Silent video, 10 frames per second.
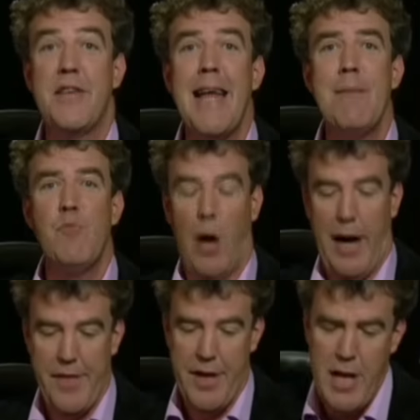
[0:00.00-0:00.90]
you're damn
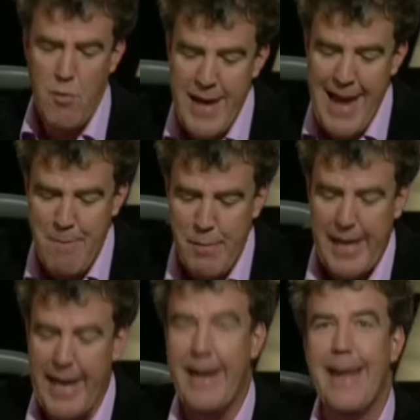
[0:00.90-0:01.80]
right. The new
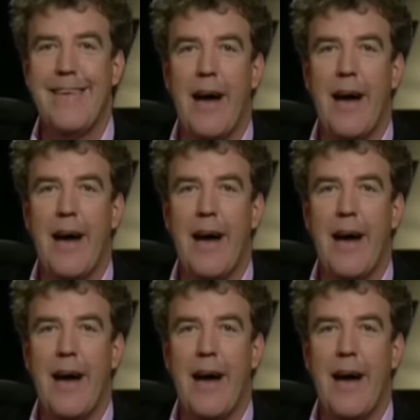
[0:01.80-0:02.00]
Lamborghini